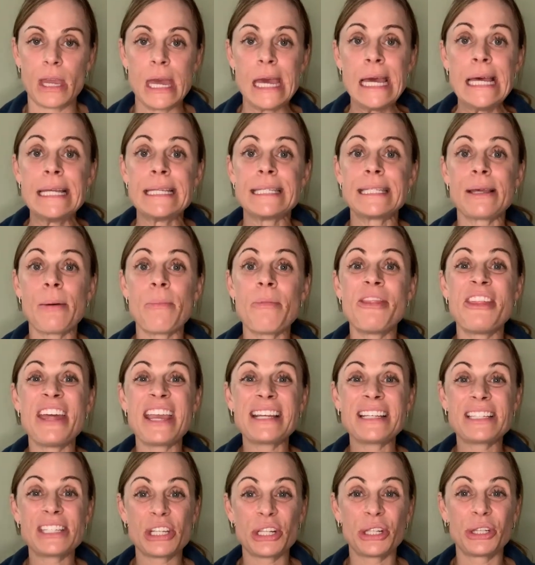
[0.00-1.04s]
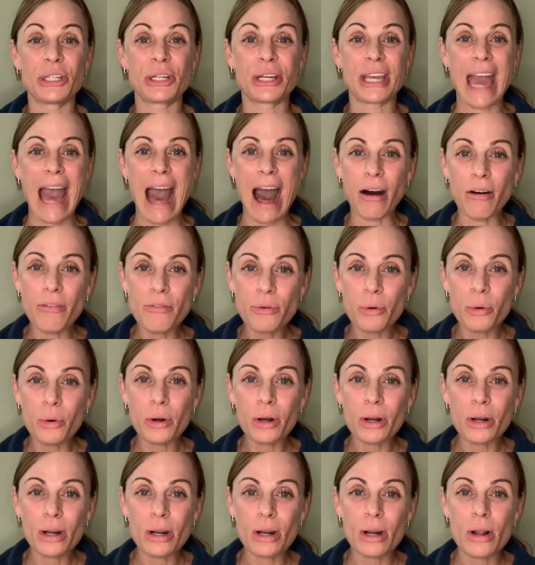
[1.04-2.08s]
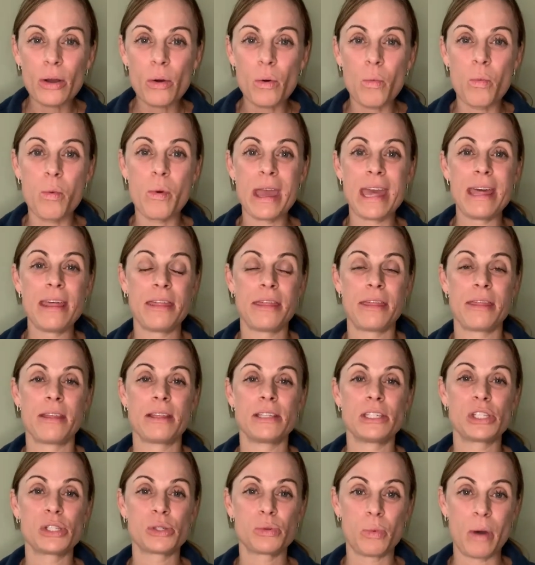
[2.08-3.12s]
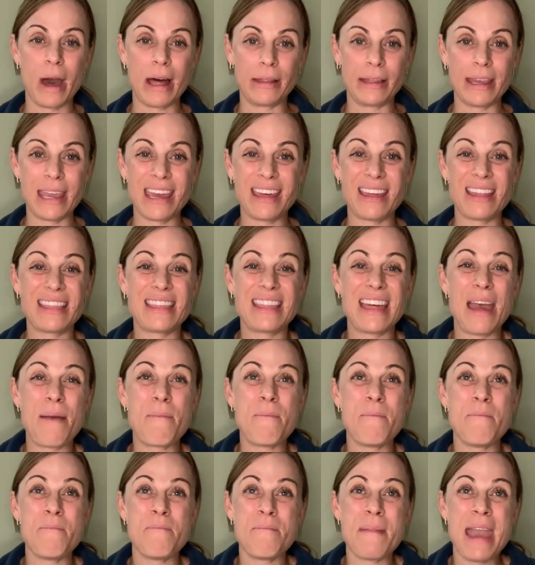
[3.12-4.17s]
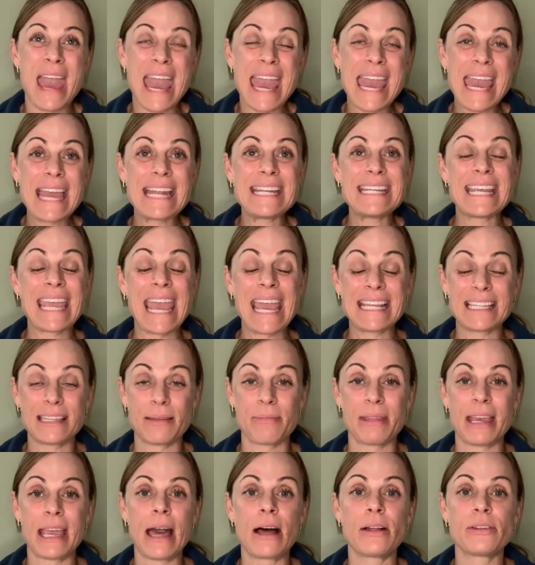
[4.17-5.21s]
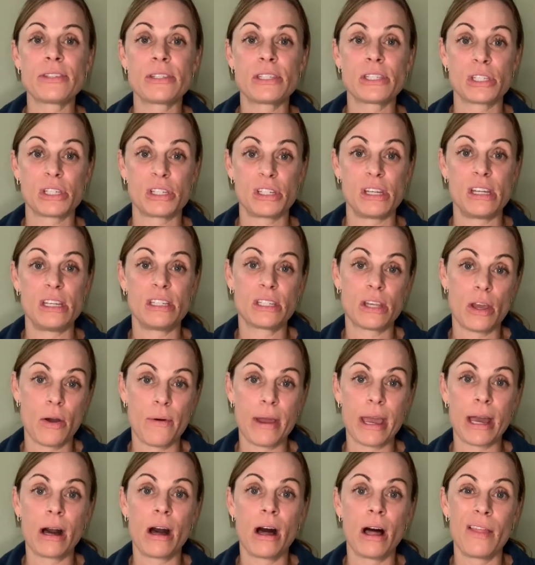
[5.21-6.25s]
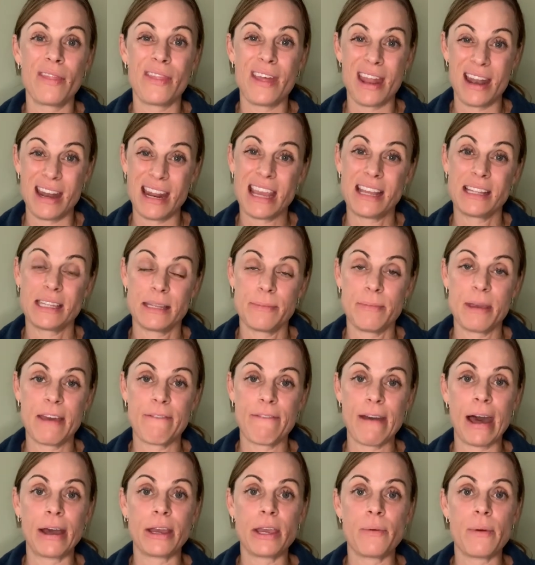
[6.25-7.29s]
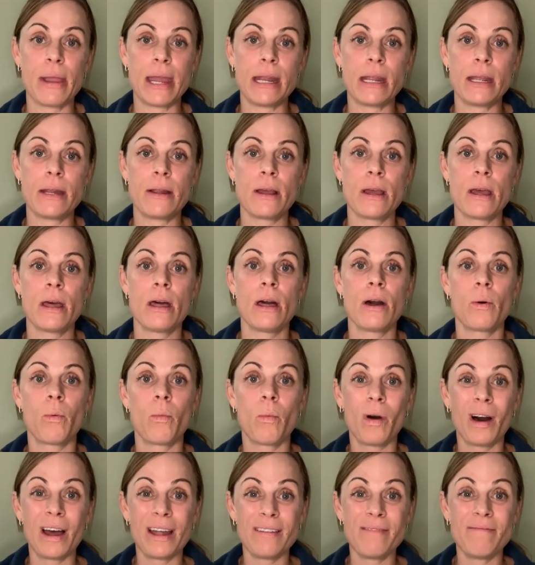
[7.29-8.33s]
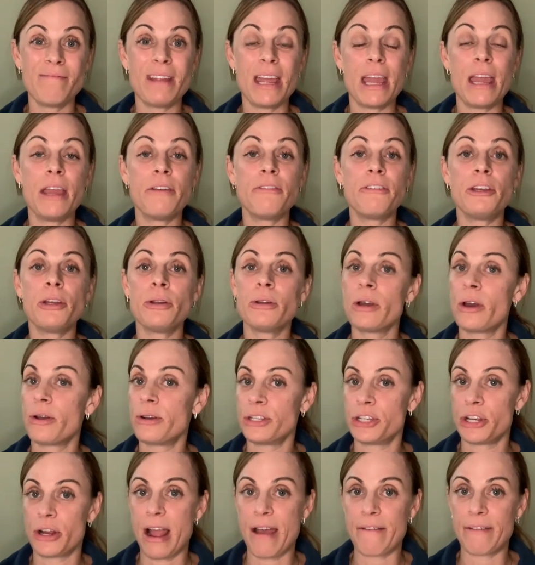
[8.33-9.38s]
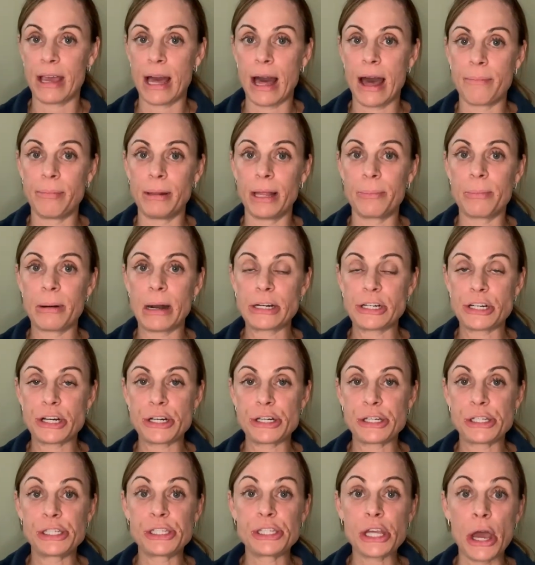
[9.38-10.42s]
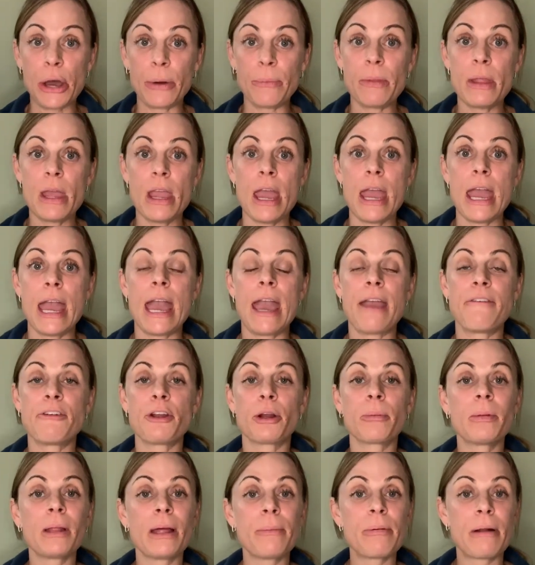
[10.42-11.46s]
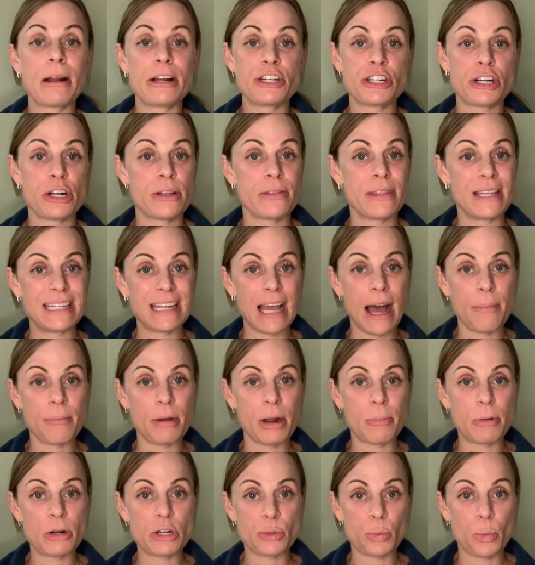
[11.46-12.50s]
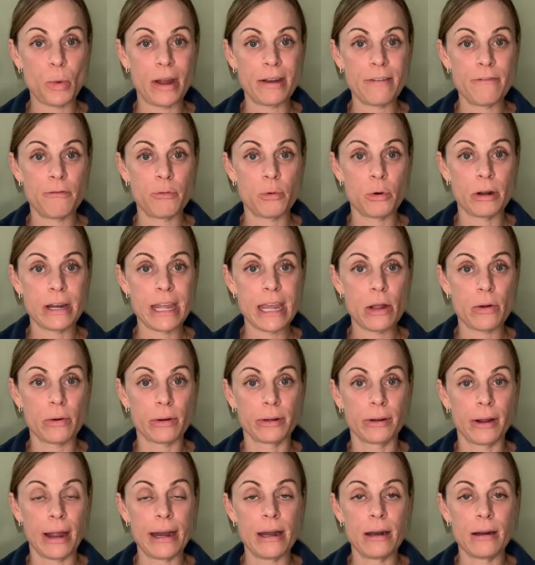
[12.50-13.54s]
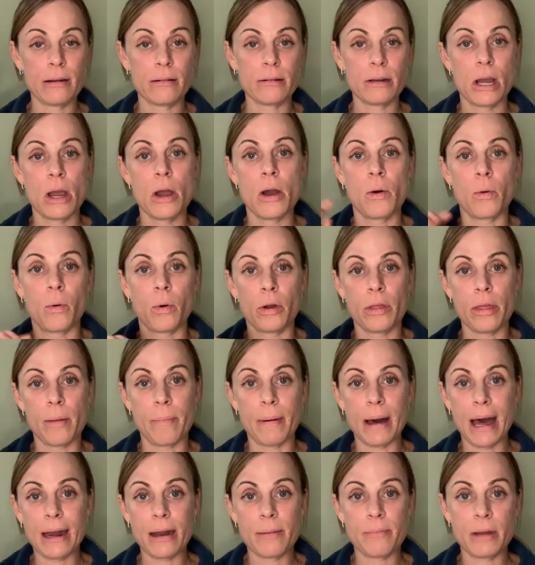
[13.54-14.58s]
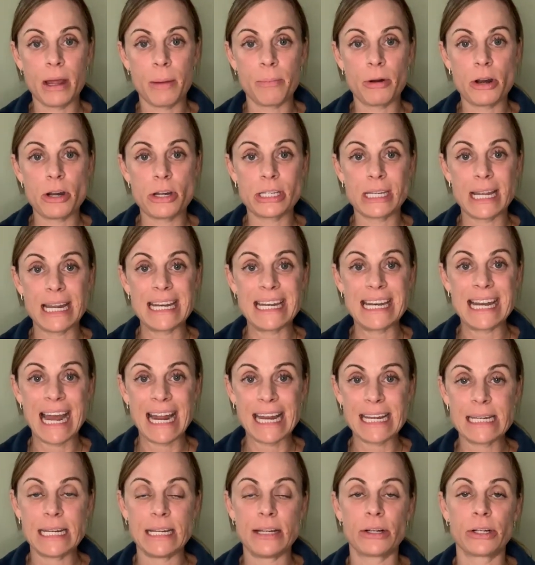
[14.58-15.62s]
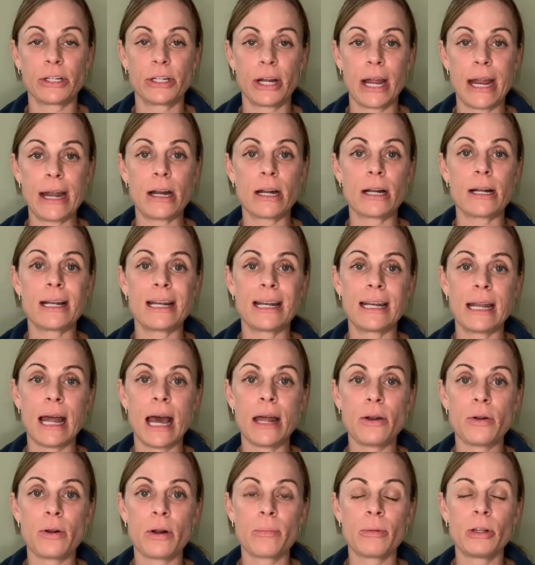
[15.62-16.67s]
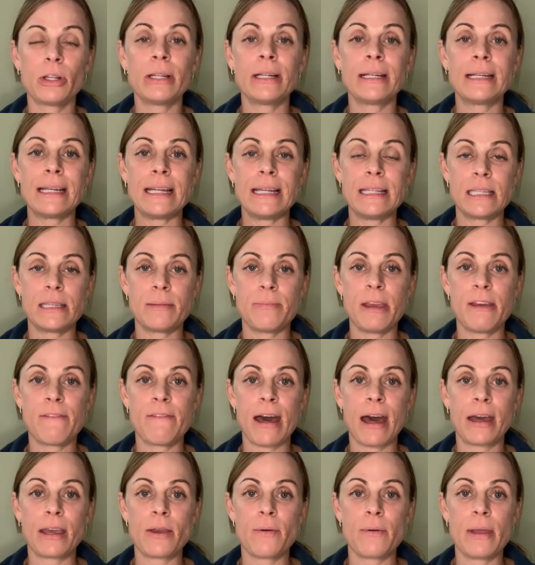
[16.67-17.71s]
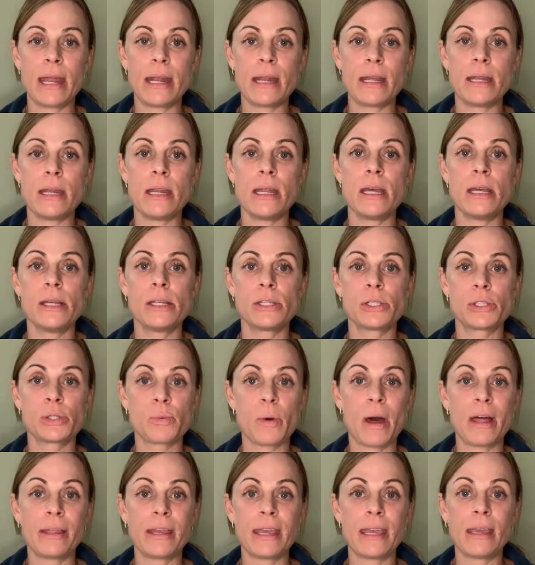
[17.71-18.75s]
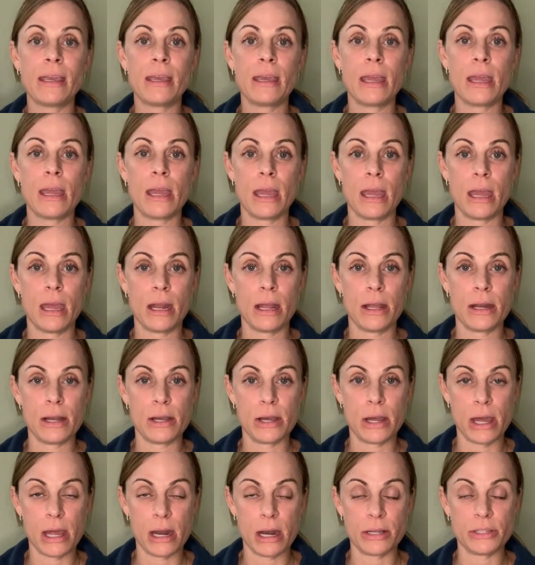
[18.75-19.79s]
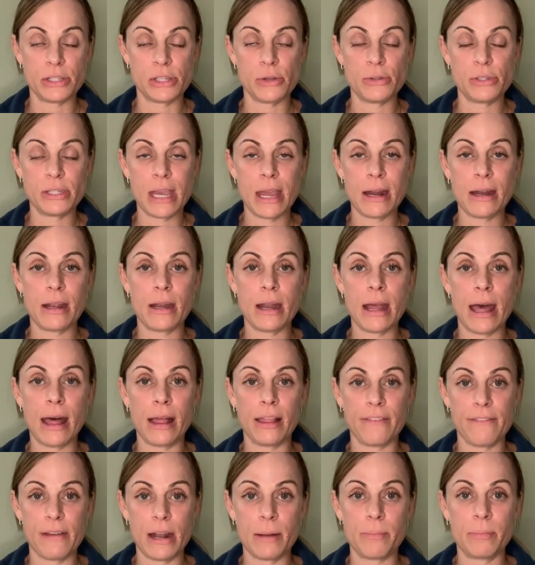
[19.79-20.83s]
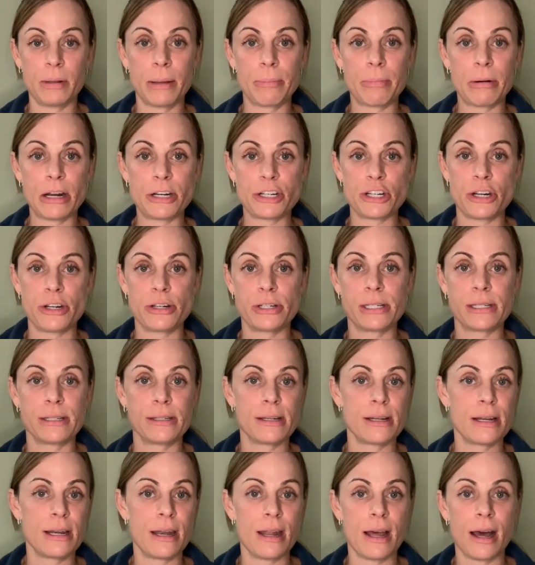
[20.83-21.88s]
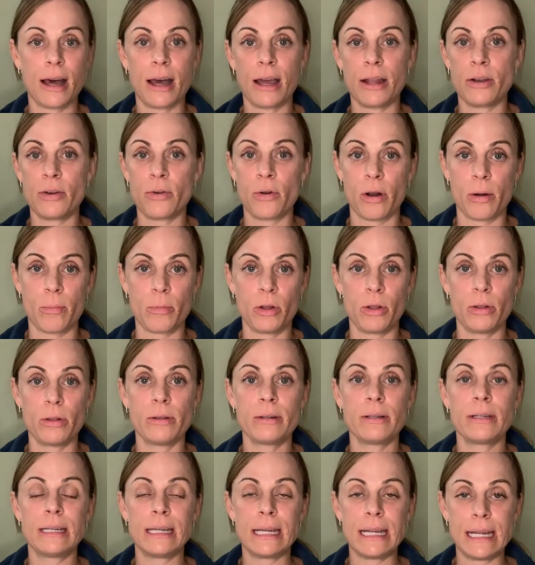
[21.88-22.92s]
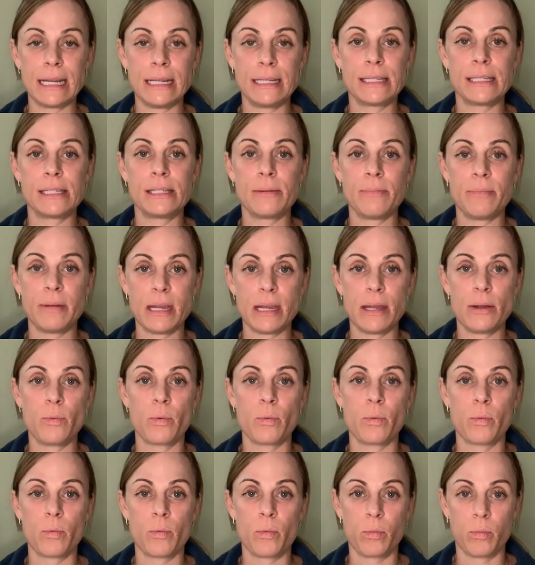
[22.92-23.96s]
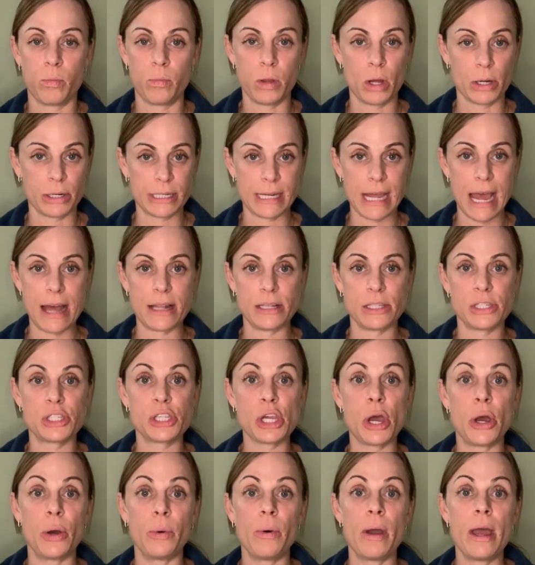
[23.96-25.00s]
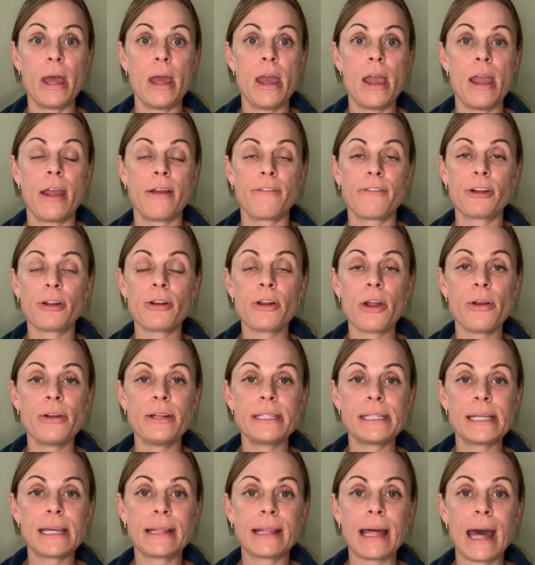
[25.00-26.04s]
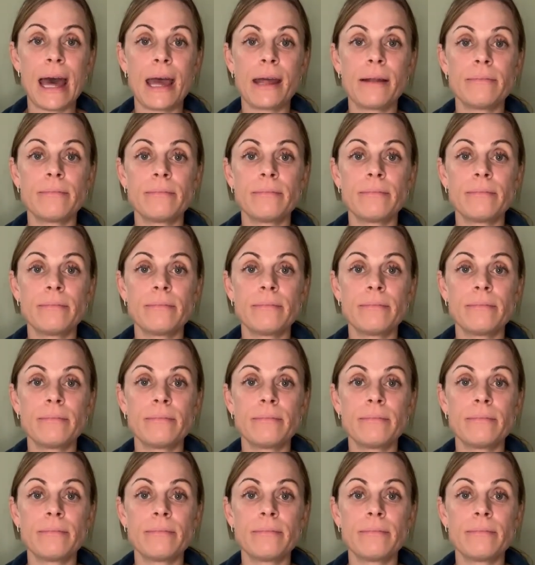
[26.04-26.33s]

Some things to look out for with swelling that may indicate something else is going on that needs to be evaluated. 1, if you notice you're having high blood pressure. So if your blood pressure, the top number is 140 or greater, or the bottom number's 90 or greater, not normal, needs to be evaluated. Swelling and associated elevated blood pressures, not normal, needs to be looked at. So if you're noticing that,